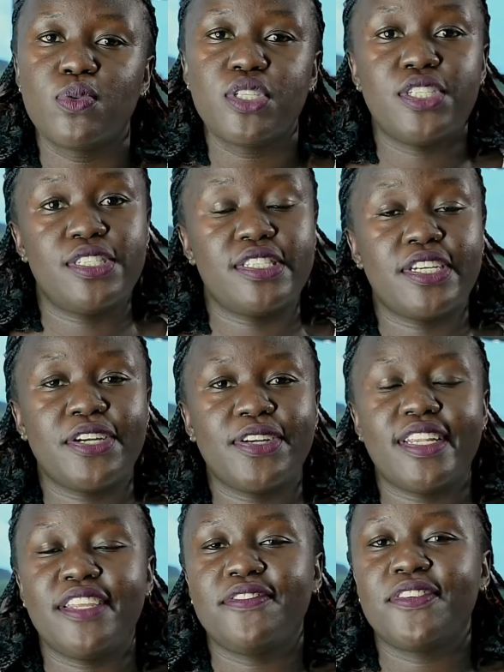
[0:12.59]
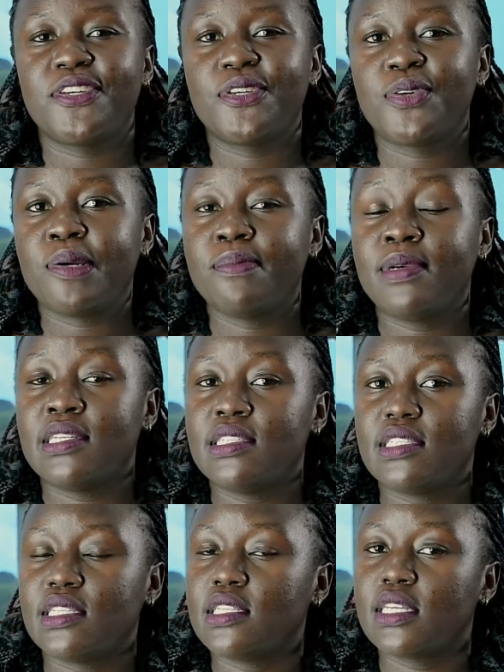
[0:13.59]
which is currently very
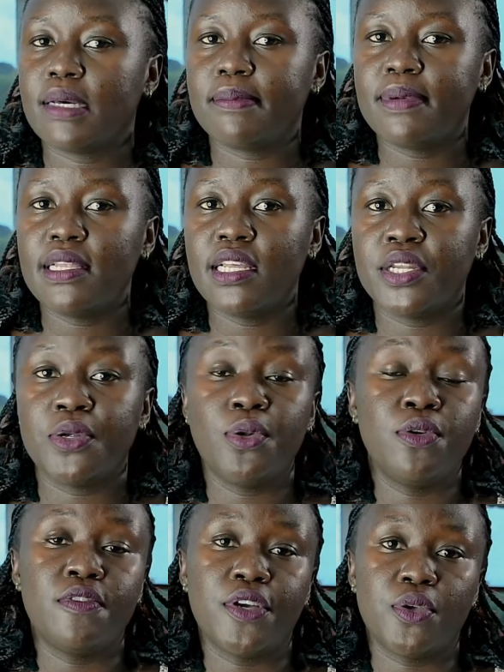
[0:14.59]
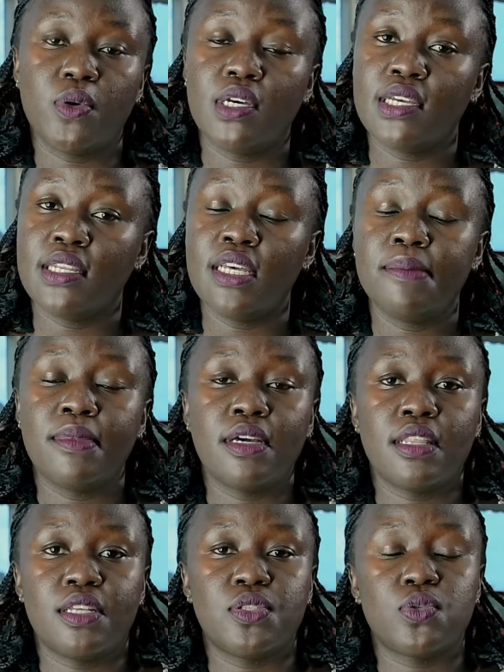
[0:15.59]
rampant in Kampala and all over Uganda
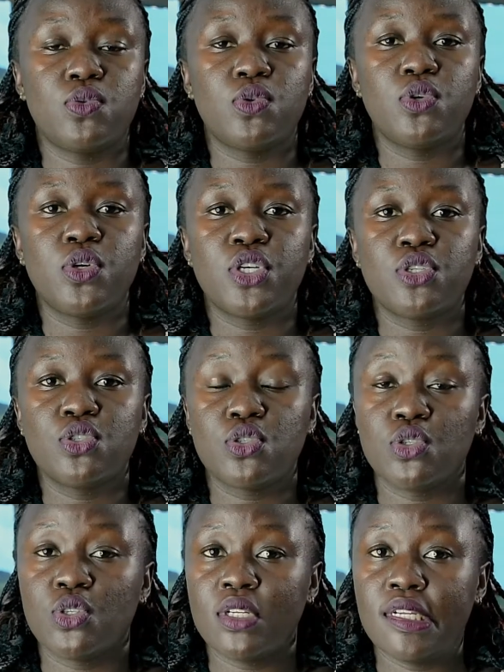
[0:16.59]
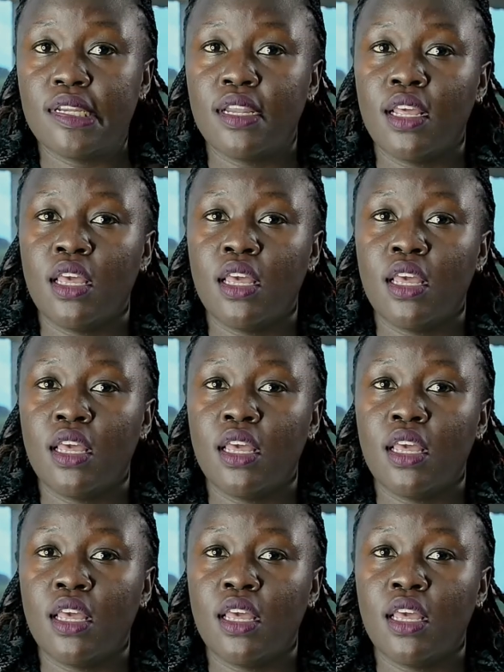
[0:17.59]
among the school-going children.